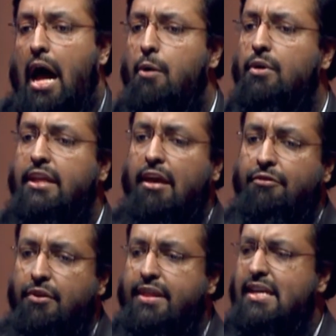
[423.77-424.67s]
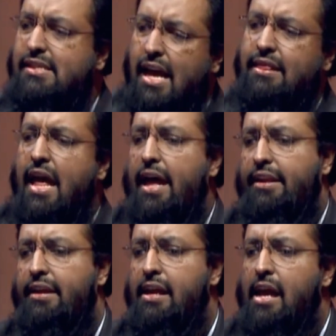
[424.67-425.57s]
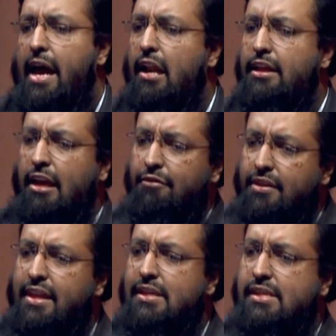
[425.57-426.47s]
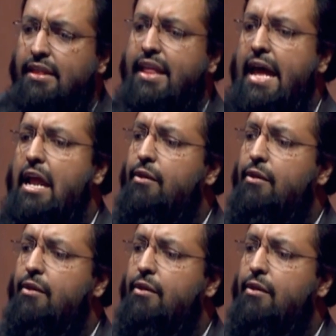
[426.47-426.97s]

I will give you this and that and I'll give you this and that,